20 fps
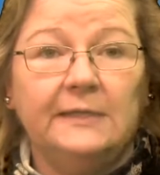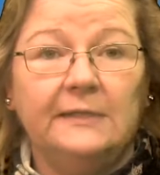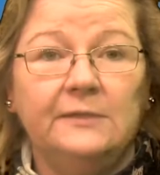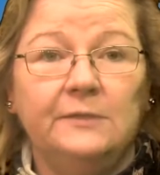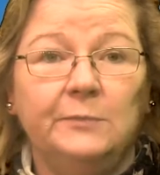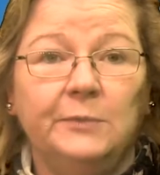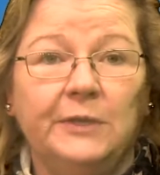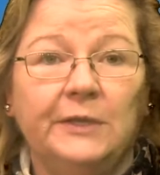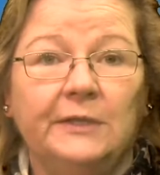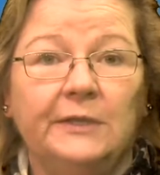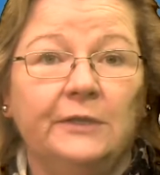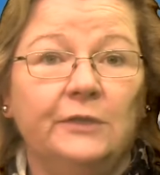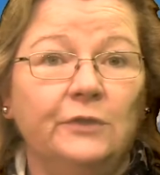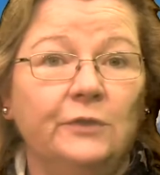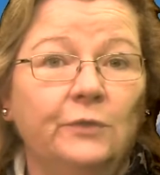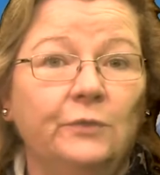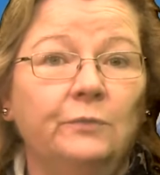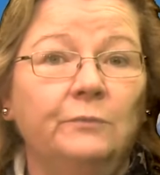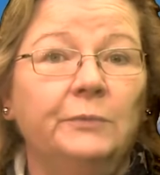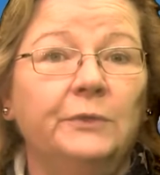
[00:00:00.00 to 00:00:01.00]
to begin at
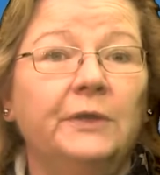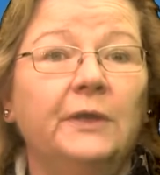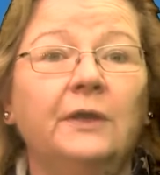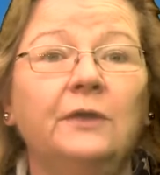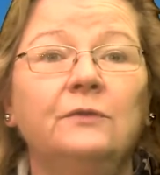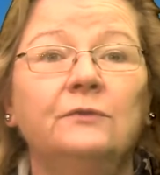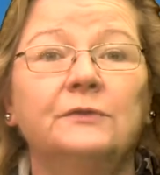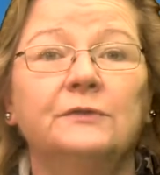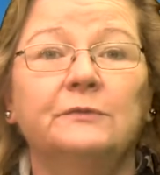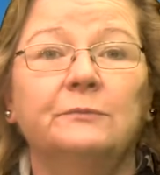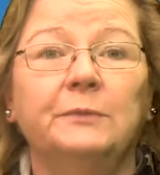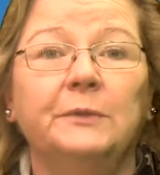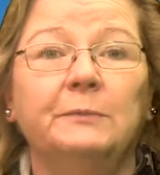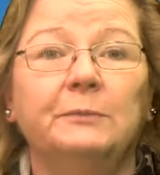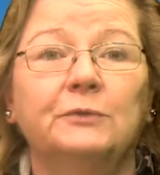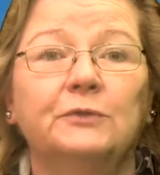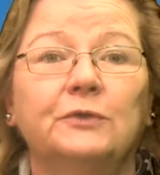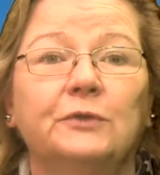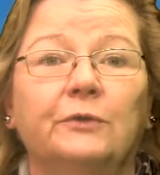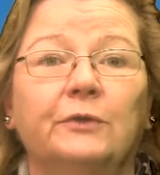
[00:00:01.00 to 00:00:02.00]
noon, but hundreds of
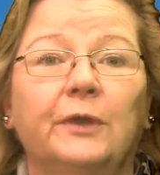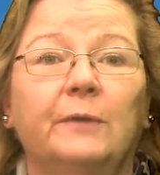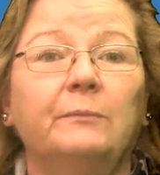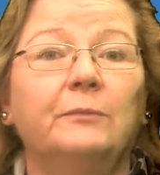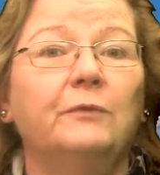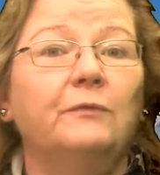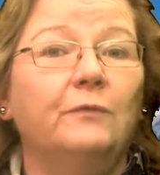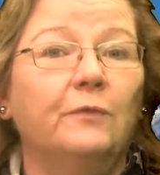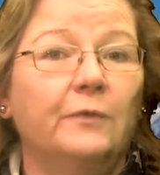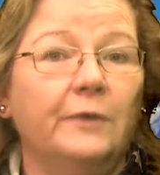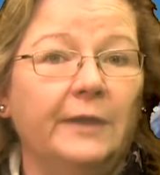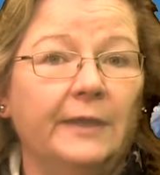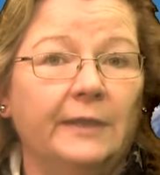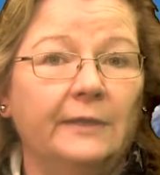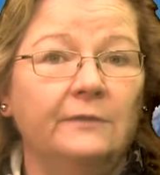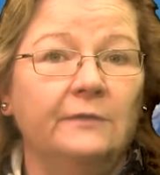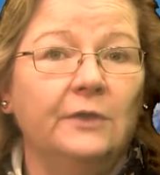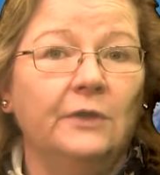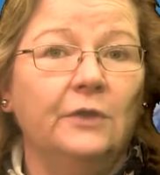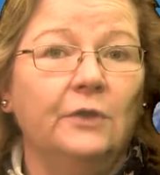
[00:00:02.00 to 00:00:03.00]
people showed up
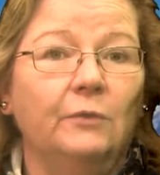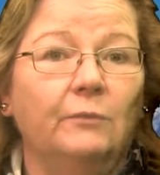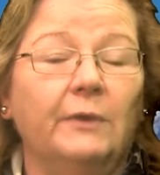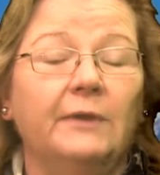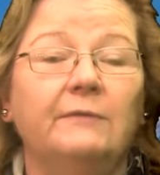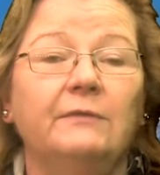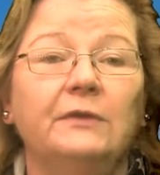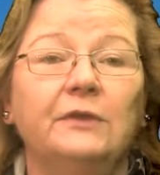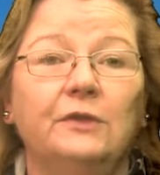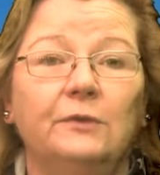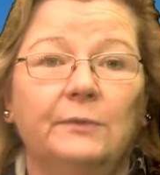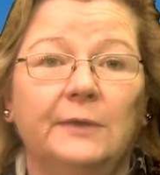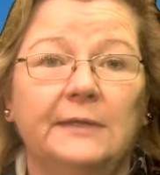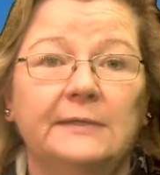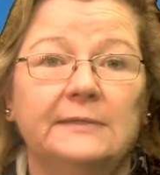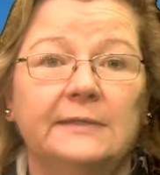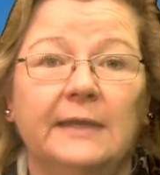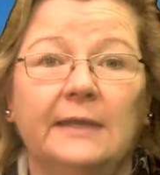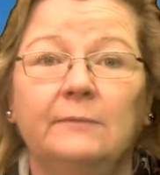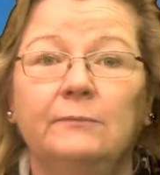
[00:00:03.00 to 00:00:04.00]
beforehand, waving
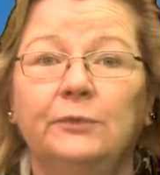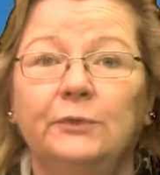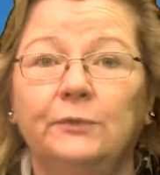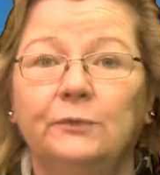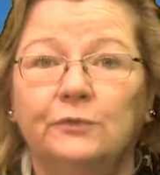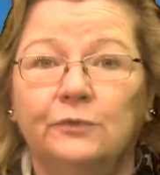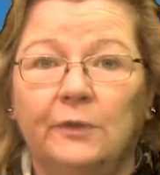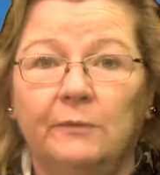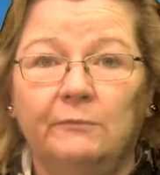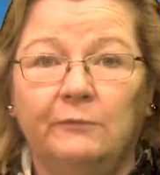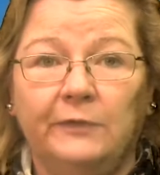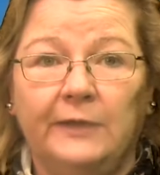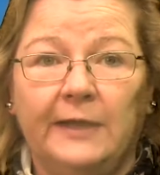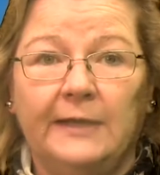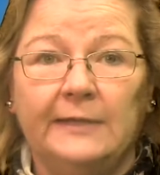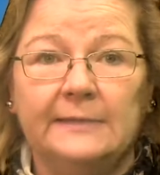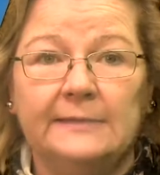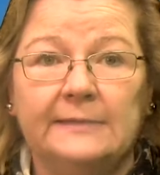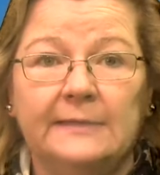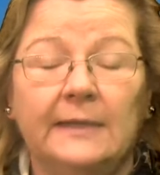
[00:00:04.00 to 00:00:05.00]
U.S. and blue Trump
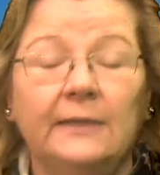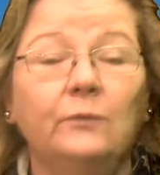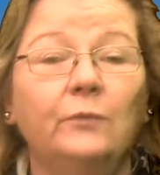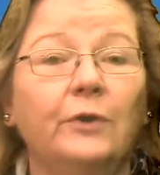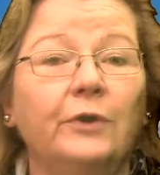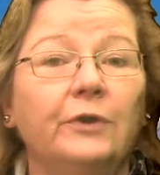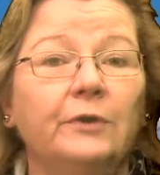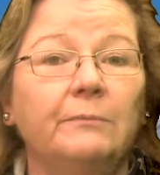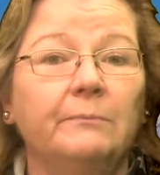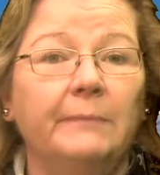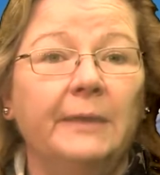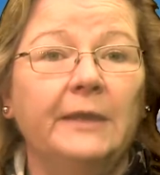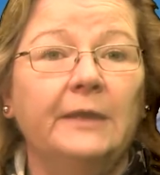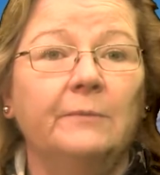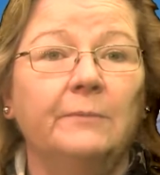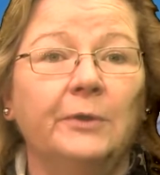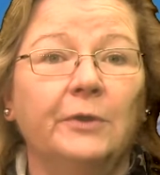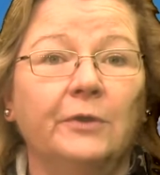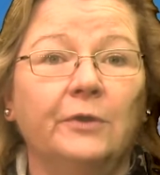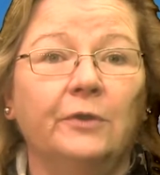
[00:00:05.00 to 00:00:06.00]
flags and wearing Make
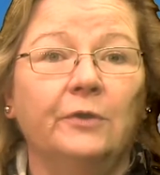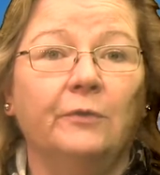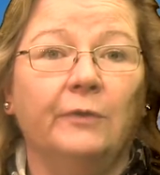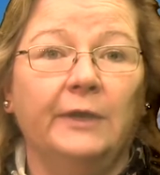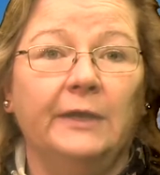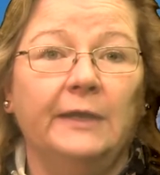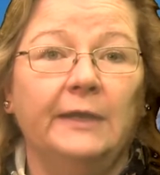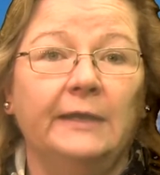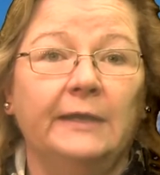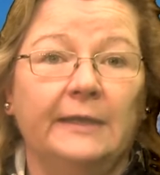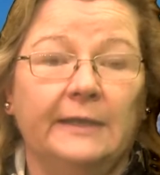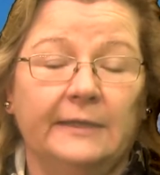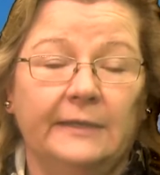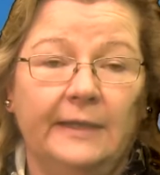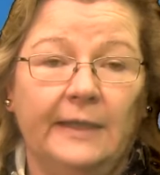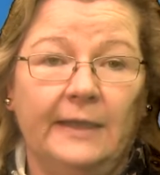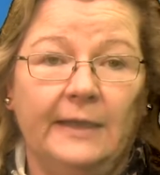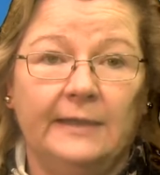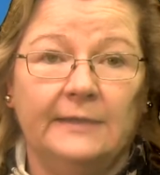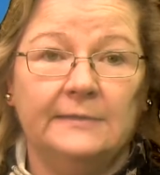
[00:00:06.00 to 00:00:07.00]
America Great Again
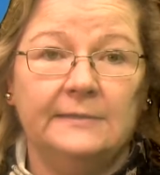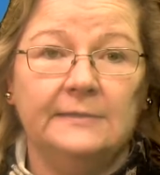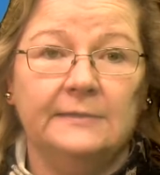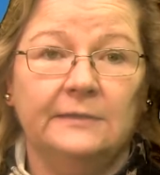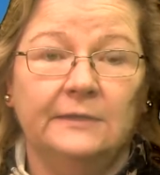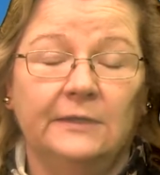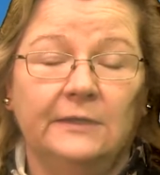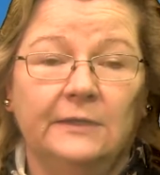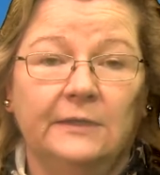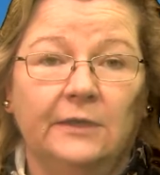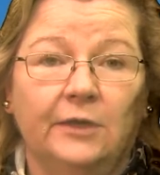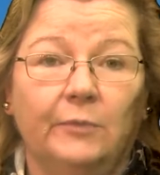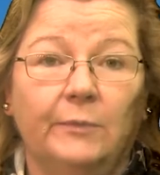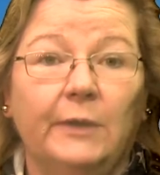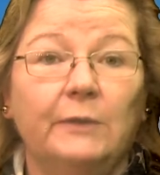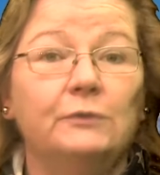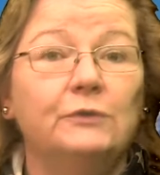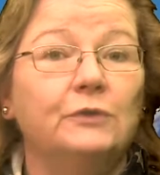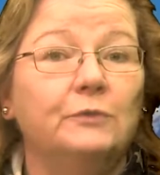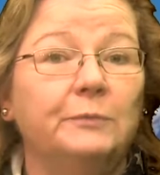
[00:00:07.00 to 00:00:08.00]
hats.
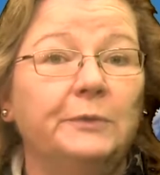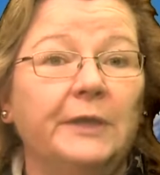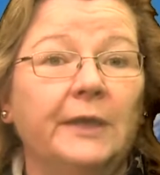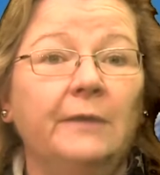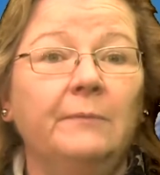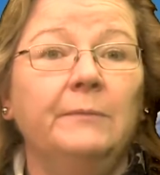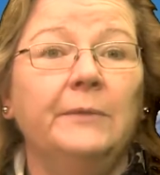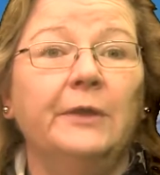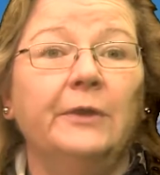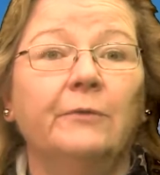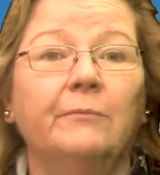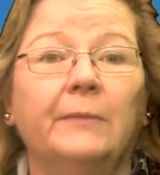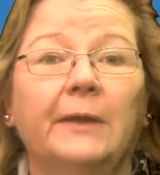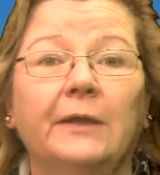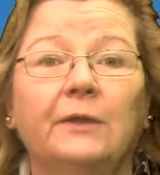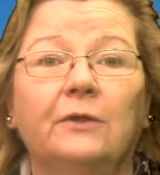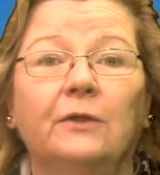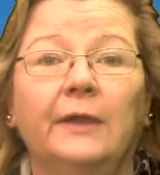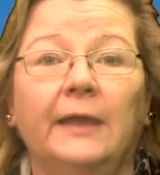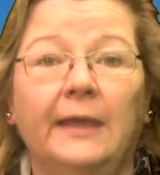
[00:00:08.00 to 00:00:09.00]
Around 2 p.m., Mayor
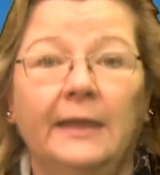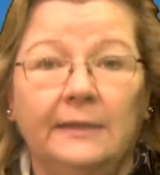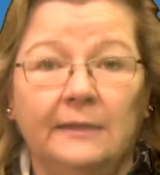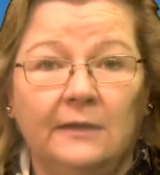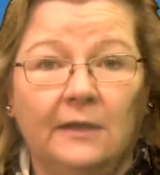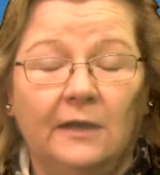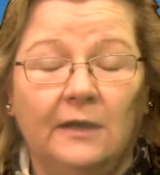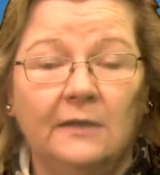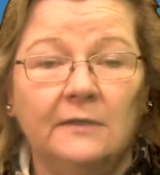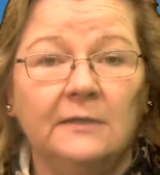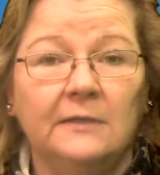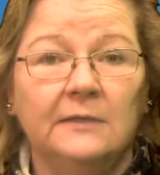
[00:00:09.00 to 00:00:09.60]
Michael Hancock